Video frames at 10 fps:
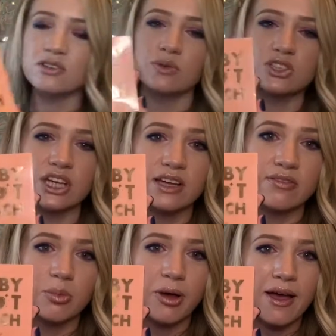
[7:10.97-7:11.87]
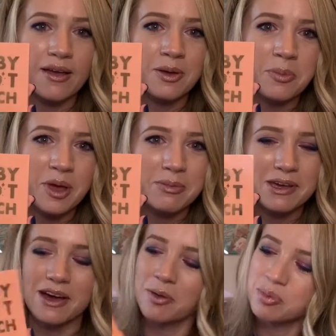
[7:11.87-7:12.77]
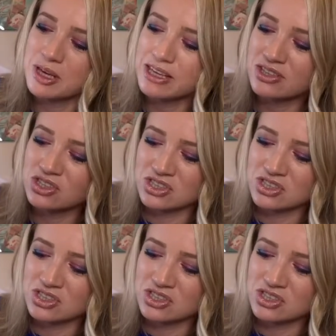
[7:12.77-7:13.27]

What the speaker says: wish I never bought. Baby Got Peach.